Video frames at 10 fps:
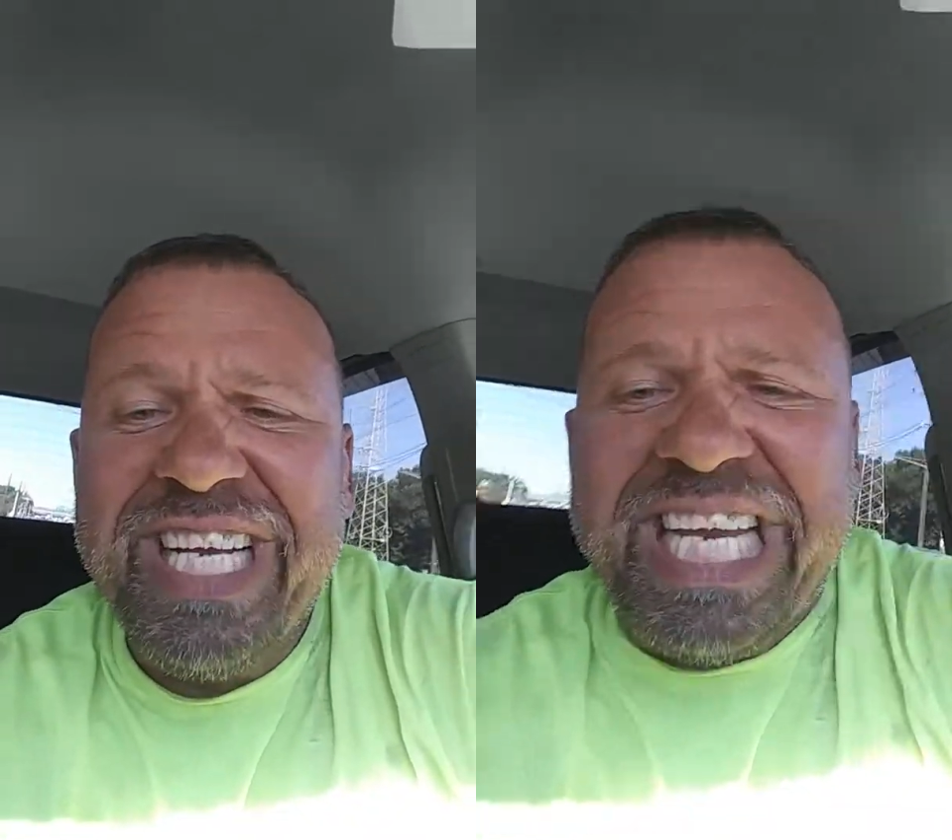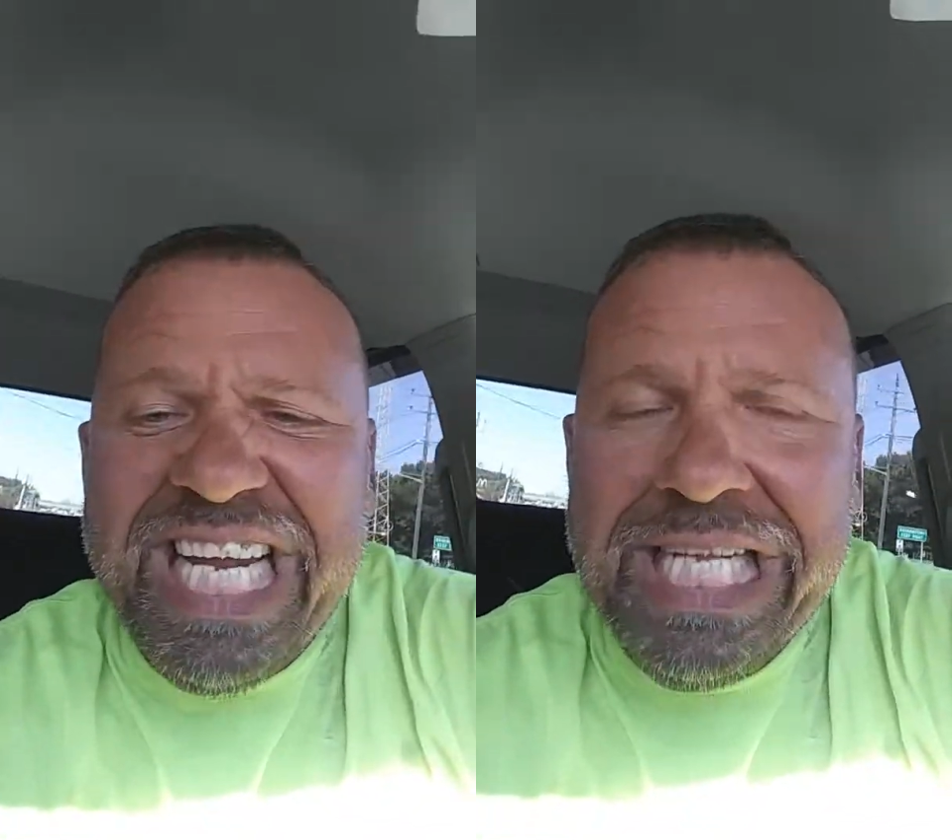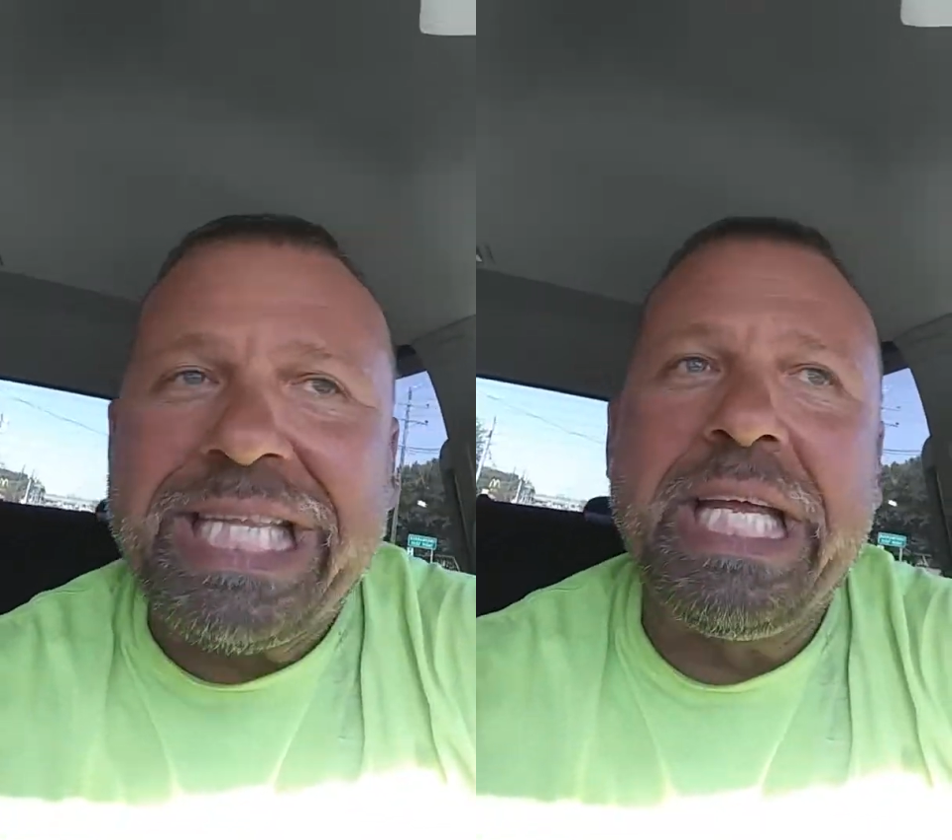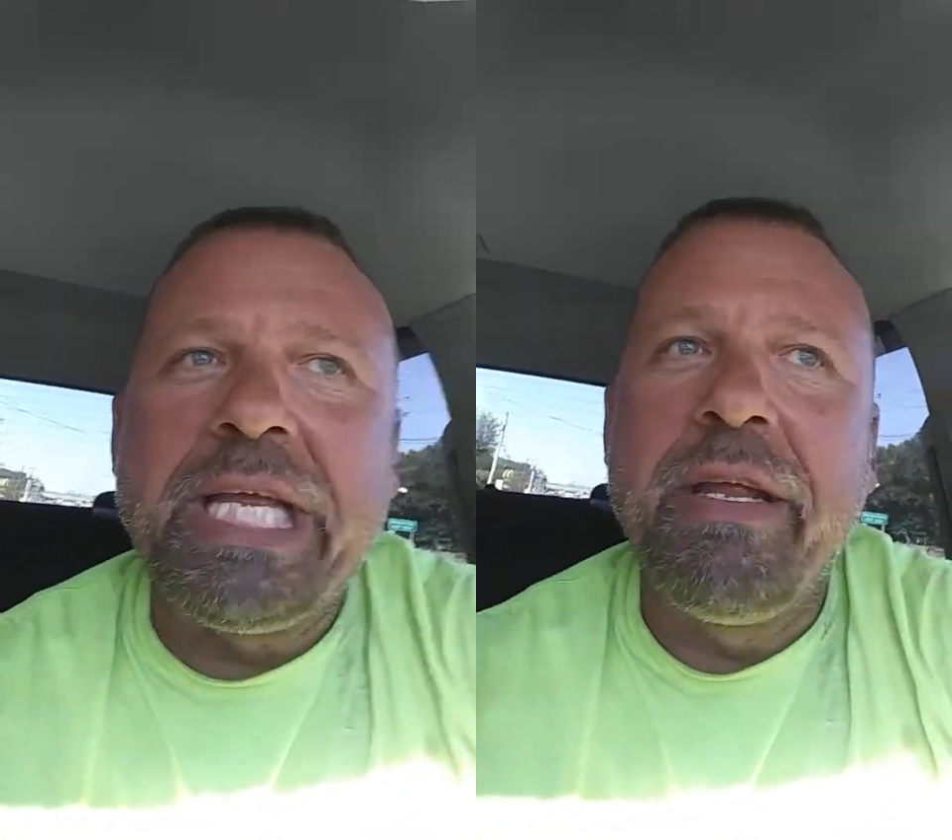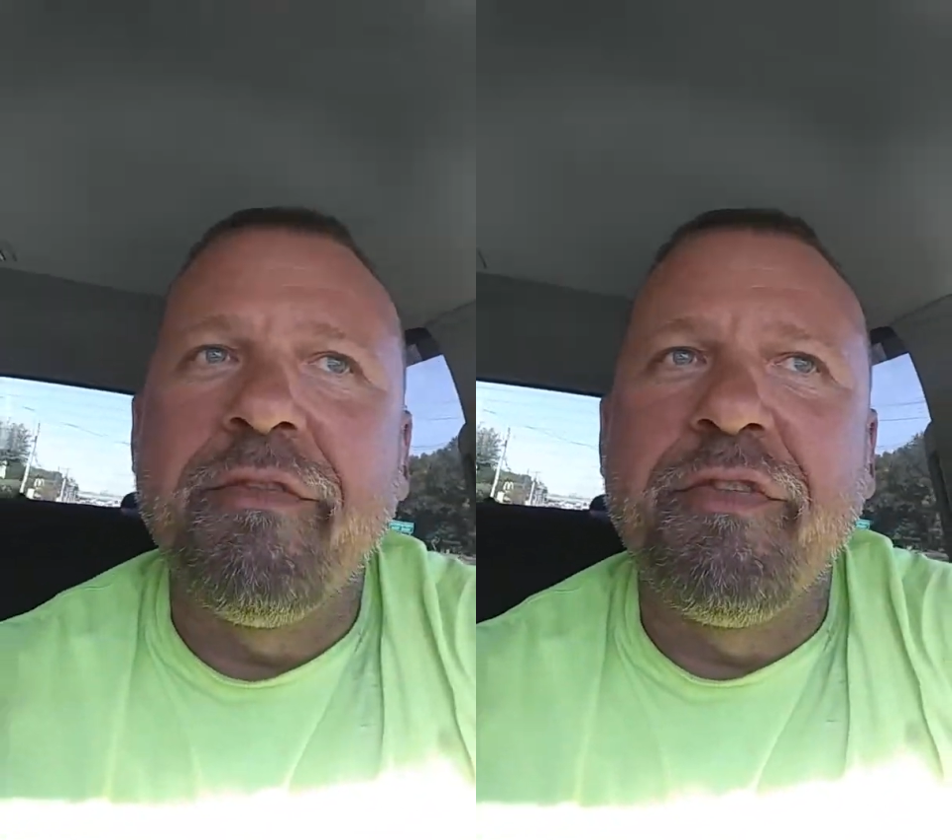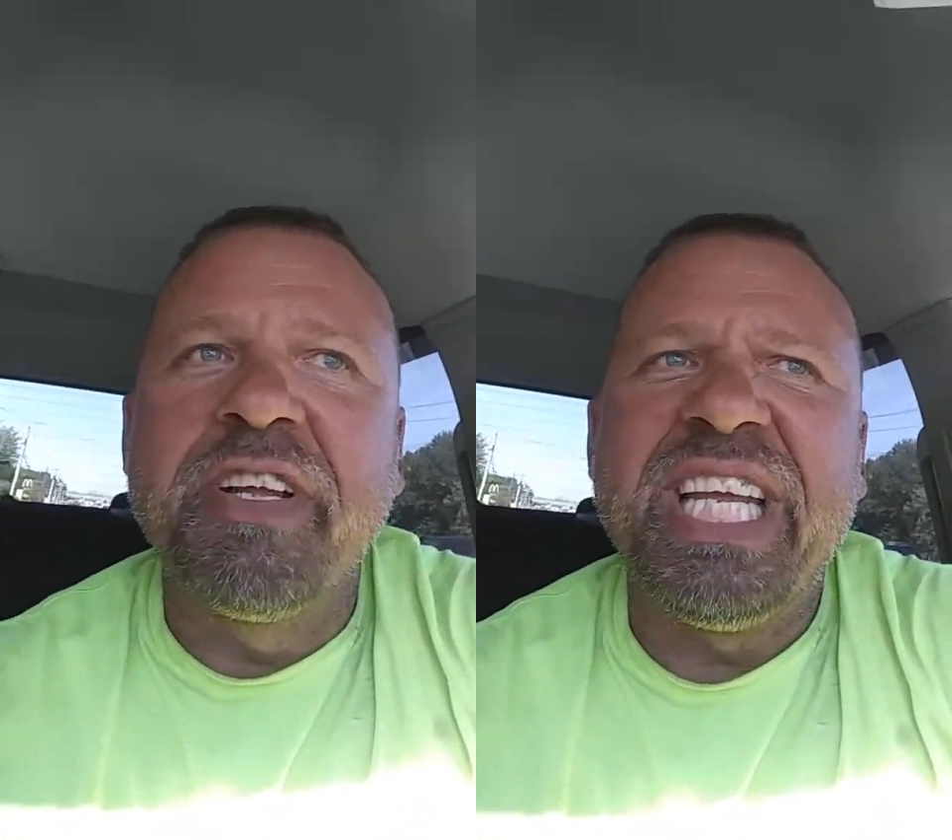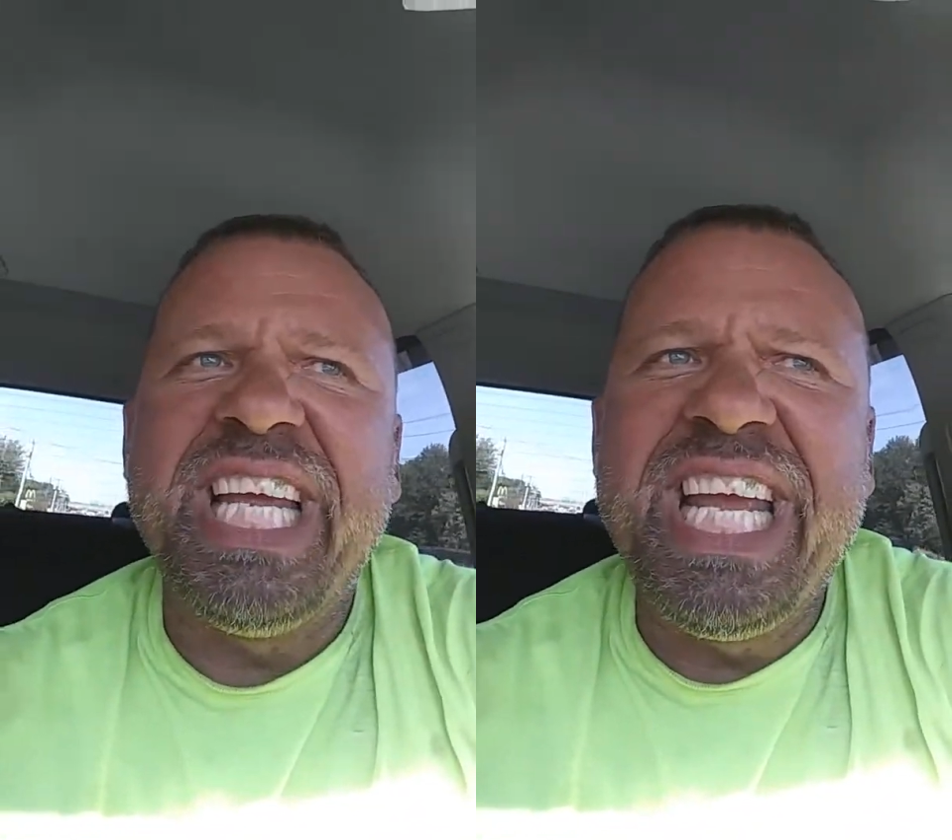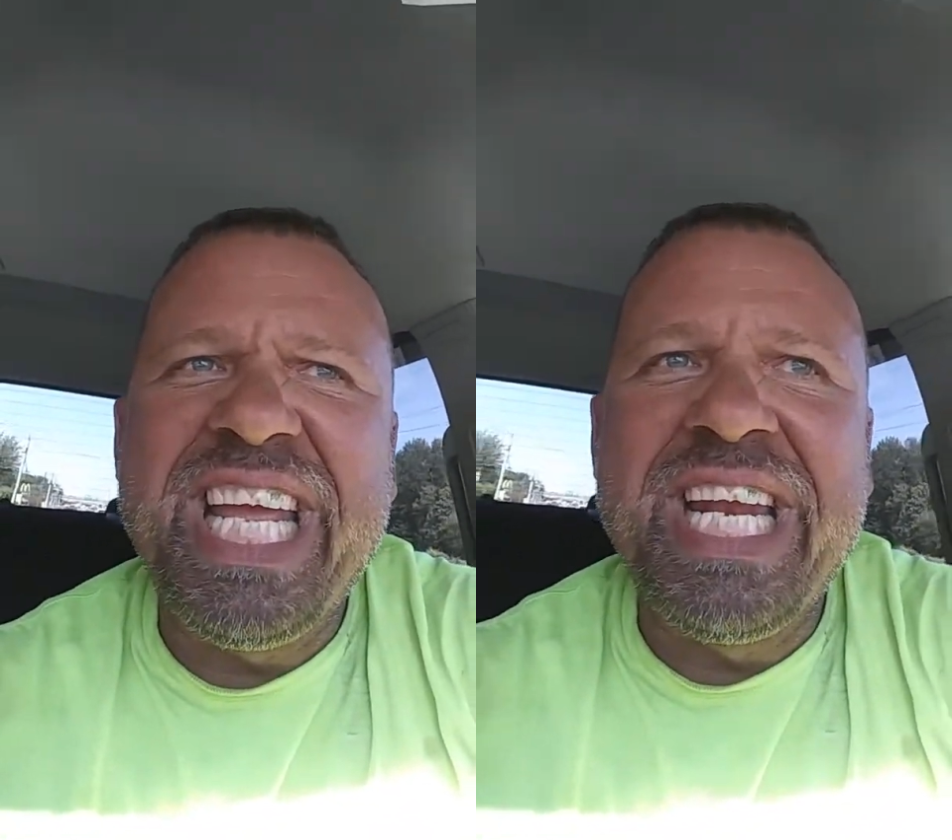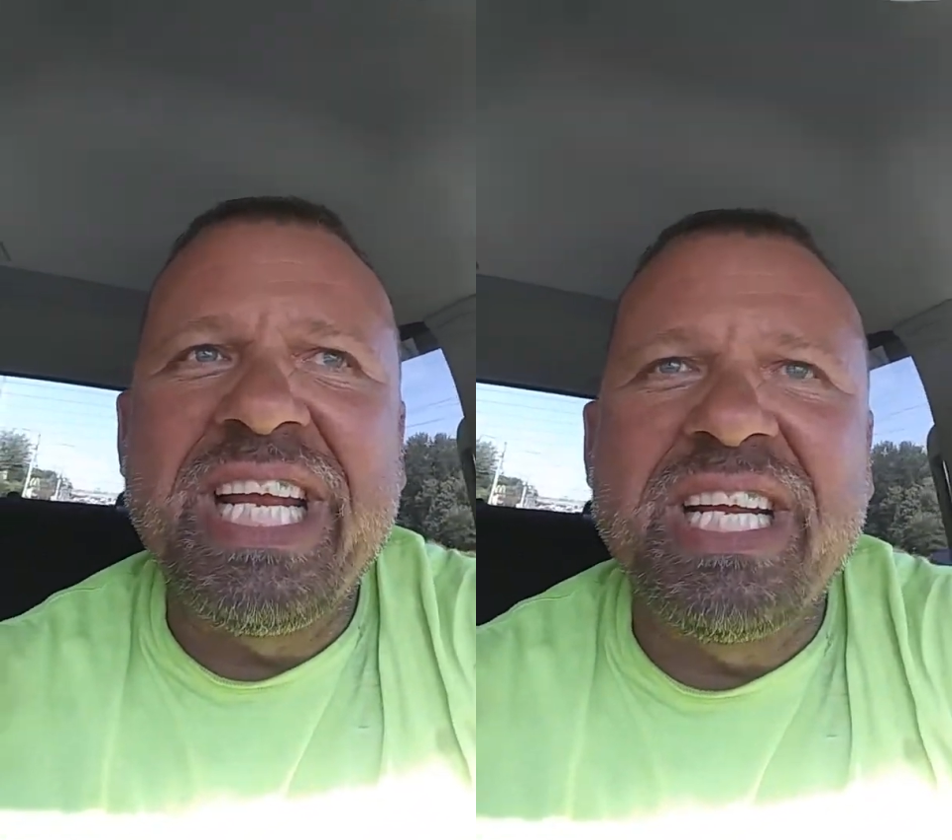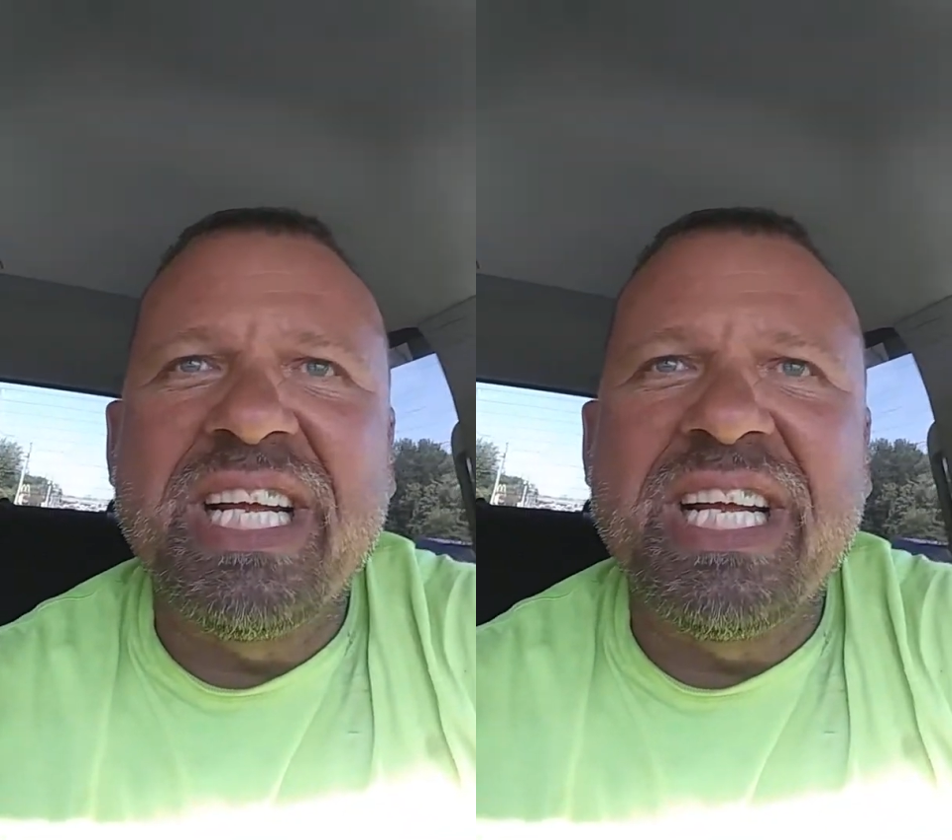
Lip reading: guilty for eating